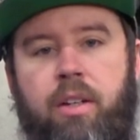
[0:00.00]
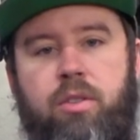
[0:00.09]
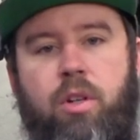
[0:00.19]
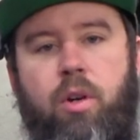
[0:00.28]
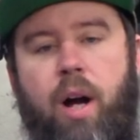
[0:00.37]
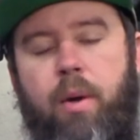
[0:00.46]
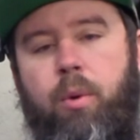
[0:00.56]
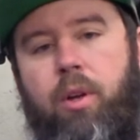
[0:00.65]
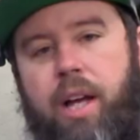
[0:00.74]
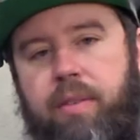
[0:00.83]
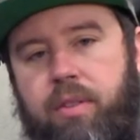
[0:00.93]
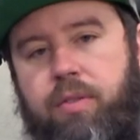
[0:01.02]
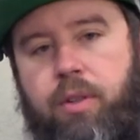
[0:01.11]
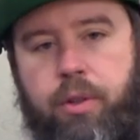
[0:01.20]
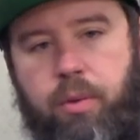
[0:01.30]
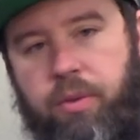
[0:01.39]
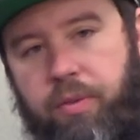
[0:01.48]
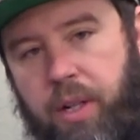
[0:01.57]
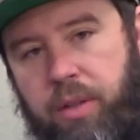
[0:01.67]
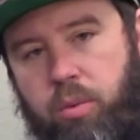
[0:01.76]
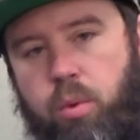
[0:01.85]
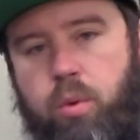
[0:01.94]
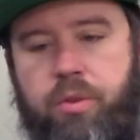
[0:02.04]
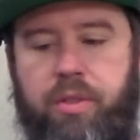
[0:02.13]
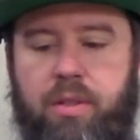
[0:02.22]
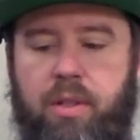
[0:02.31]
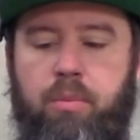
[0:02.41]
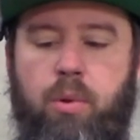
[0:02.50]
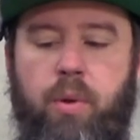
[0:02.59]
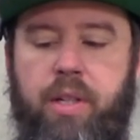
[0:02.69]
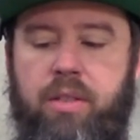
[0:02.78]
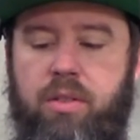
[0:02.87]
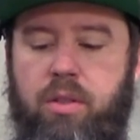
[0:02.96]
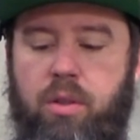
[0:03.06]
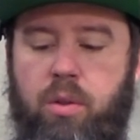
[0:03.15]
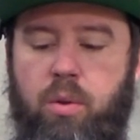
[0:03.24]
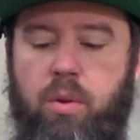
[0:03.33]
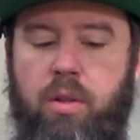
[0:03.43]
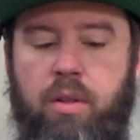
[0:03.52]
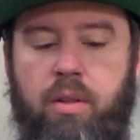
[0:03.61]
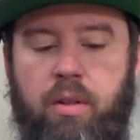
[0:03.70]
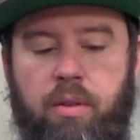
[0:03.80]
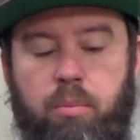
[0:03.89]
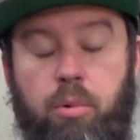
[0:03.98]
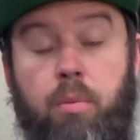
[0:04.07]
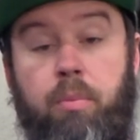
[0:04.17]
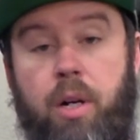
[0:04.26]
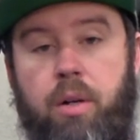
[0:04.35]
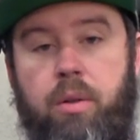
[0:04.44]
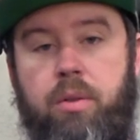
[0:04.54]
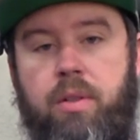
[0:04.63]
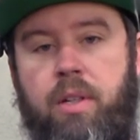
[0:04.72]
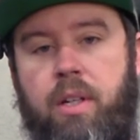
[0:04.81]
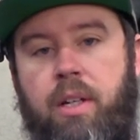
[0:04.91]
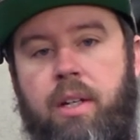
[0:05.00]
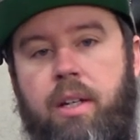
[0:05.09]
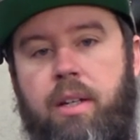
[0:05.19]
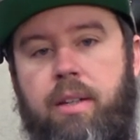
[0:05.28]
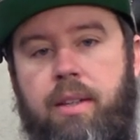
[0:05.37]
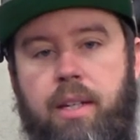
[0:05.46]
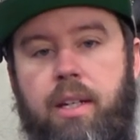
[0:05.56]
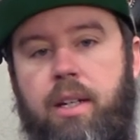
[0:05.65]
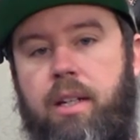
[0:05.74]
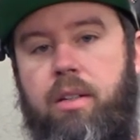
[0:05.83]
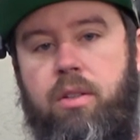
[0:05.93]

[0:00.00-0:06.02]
So I will have to further refine the rules at some point to promote the